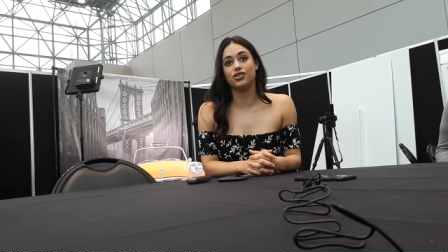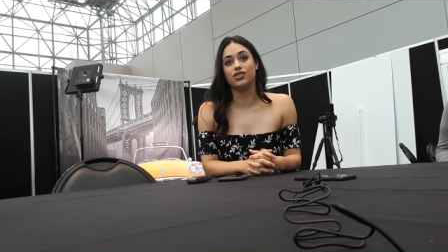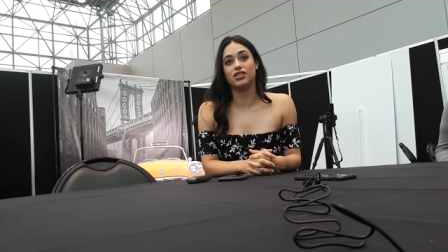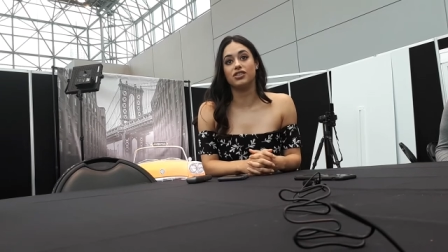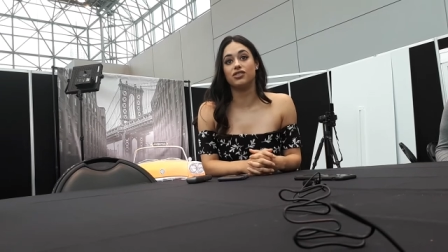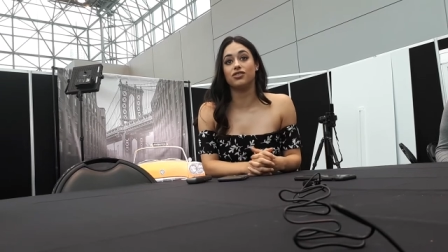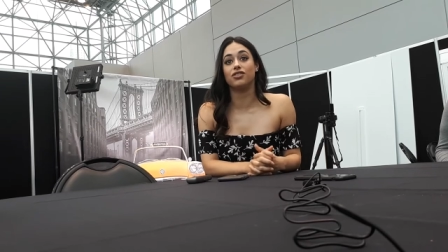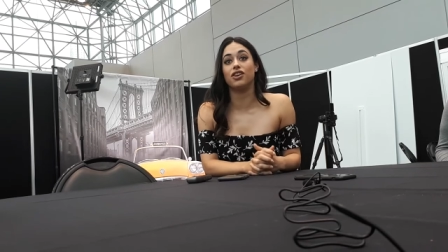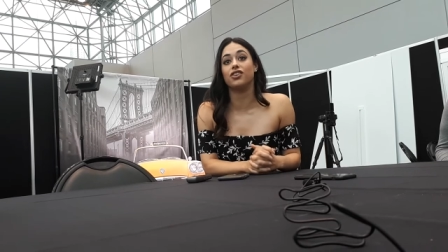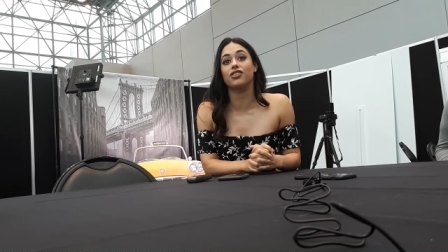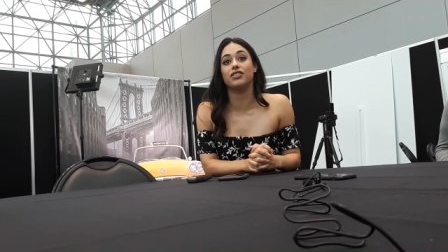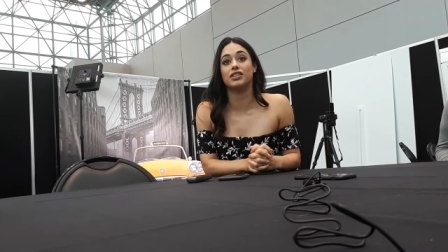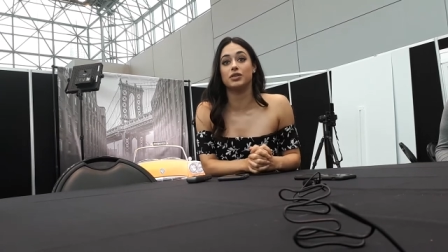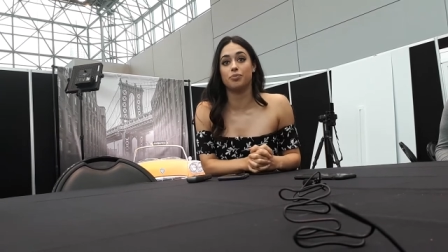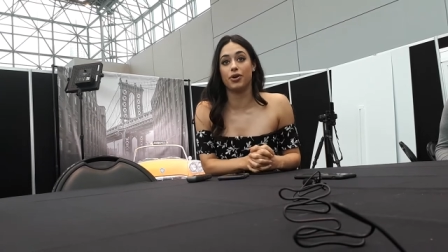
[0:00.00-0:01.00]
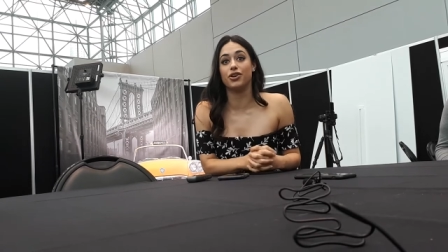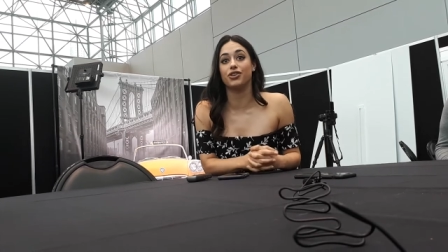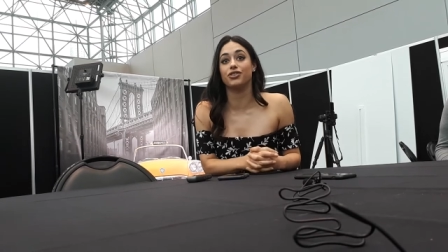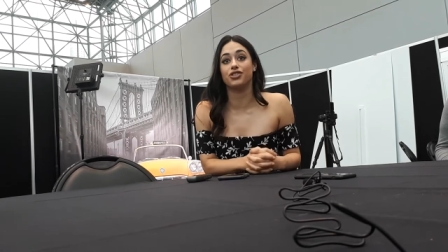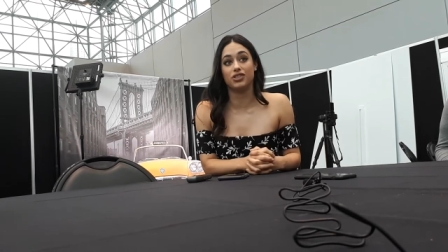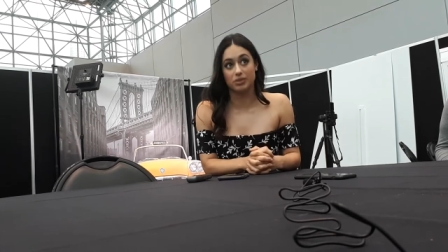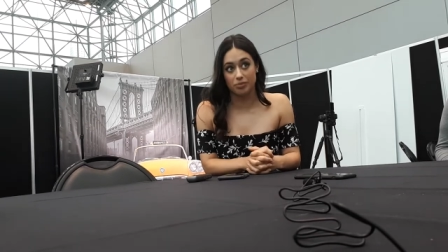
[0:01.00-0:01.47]
She's no longer Liz
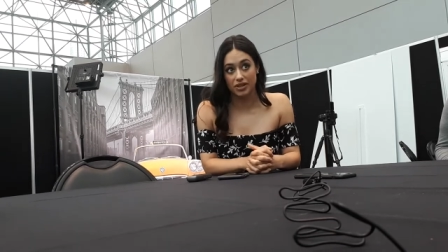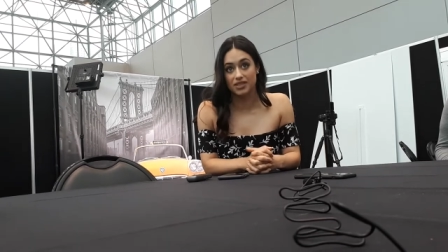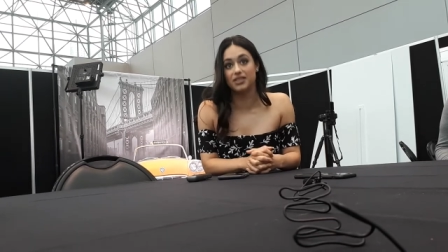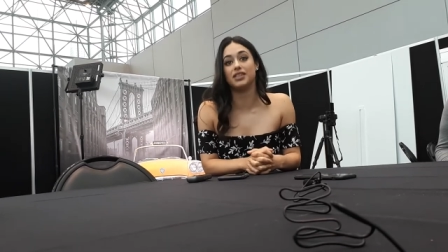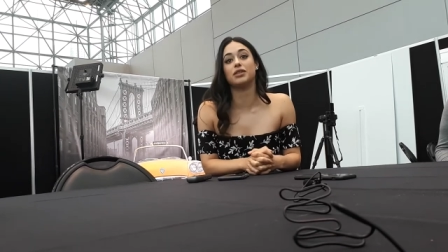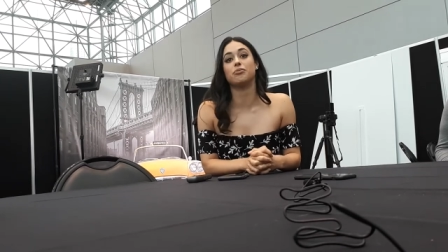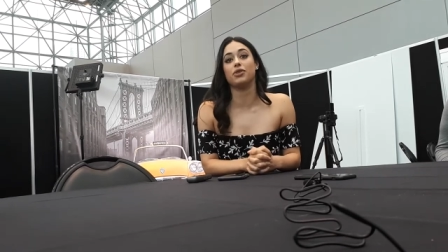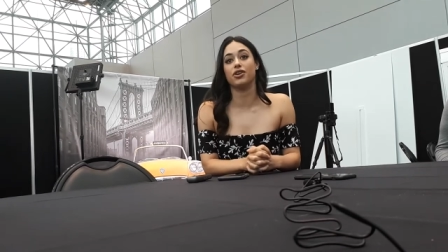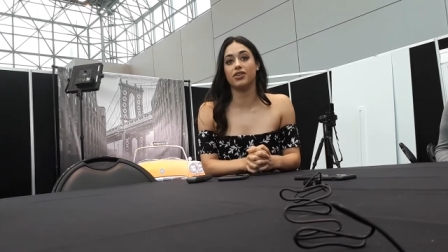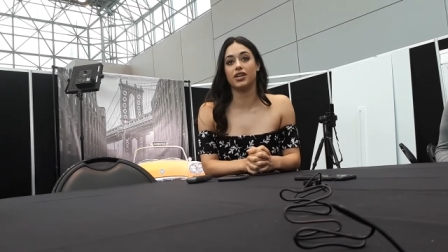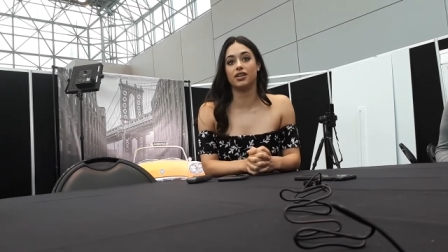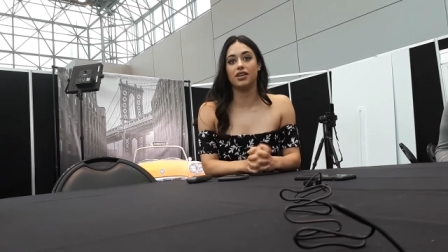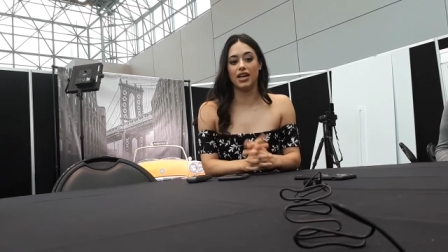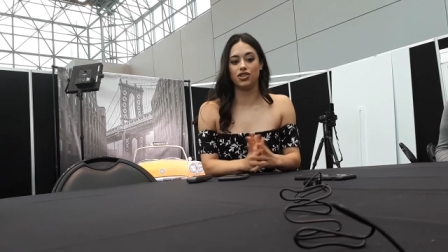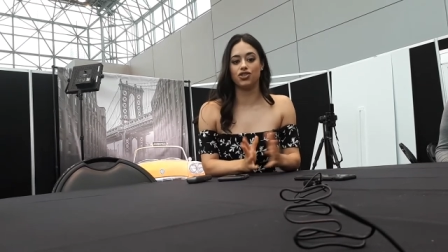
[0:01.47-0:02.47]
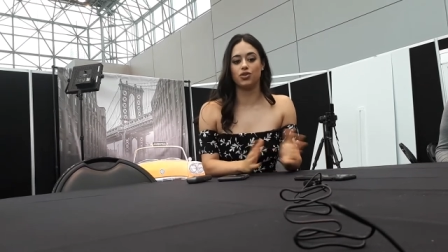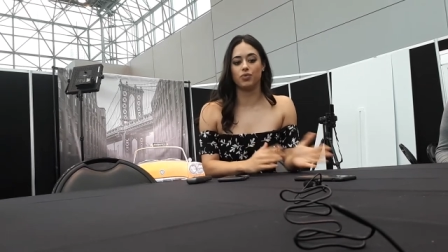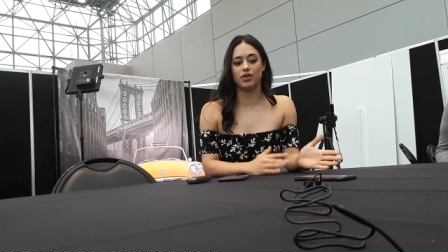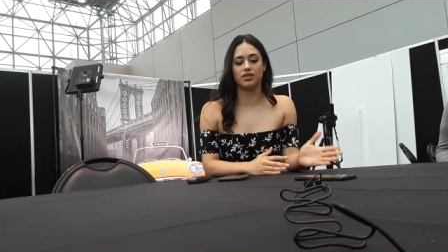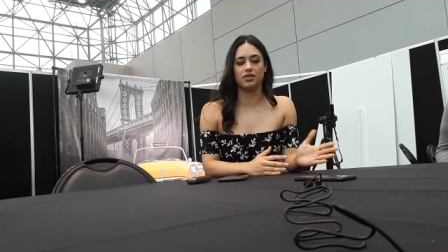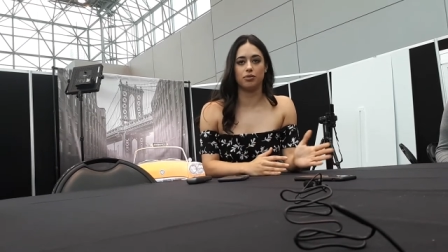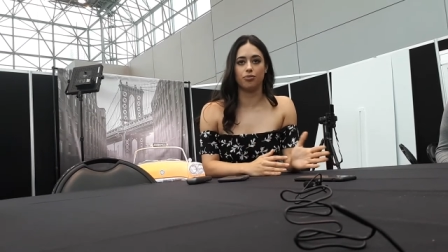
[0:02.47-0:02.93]
Parker. She's Mexican-American, as she
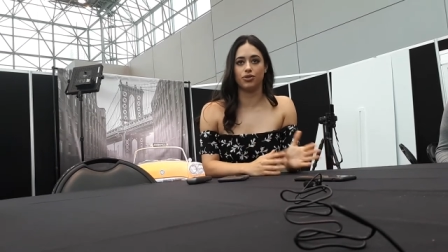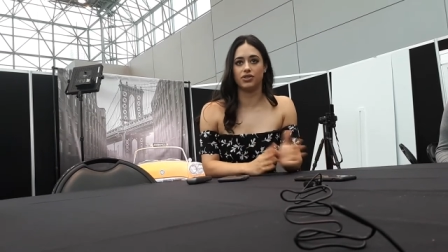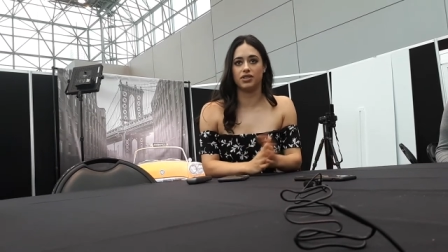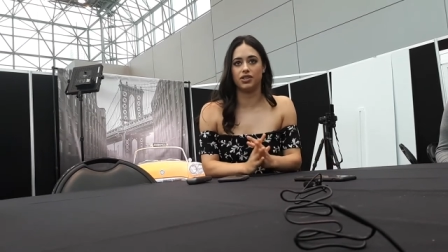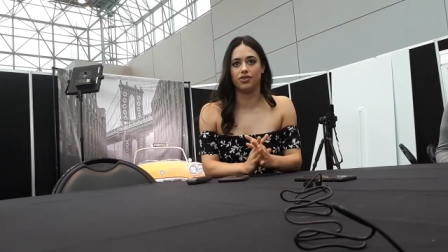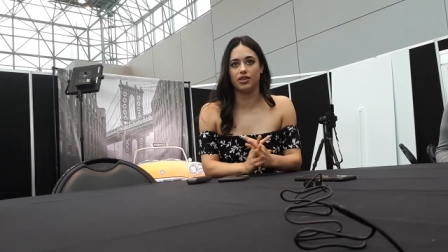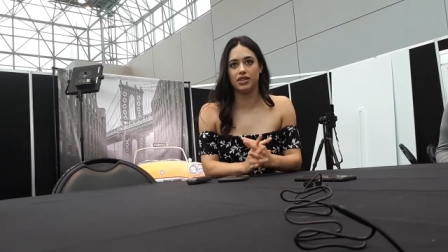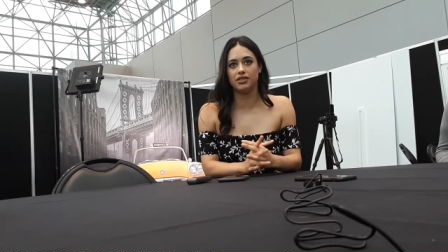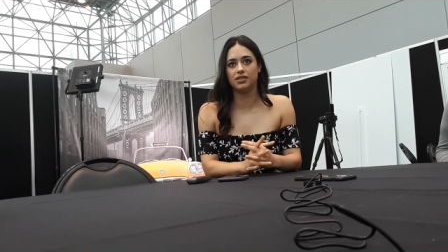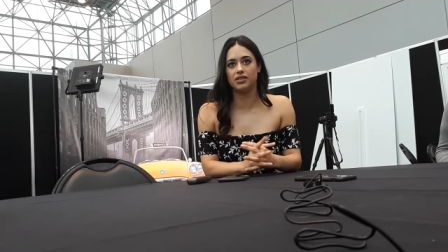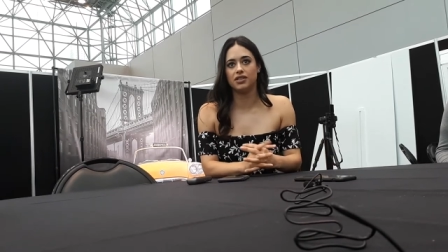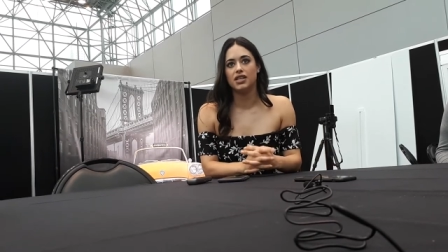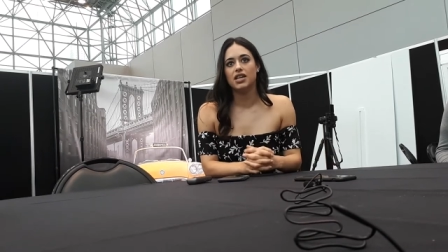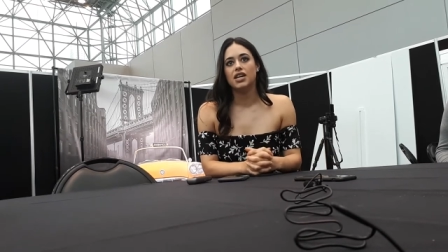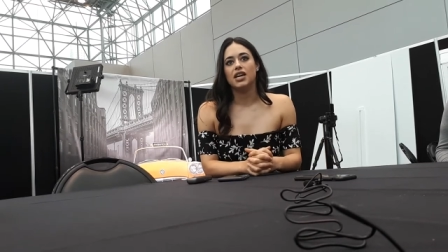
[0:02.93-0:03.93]
was in the book series.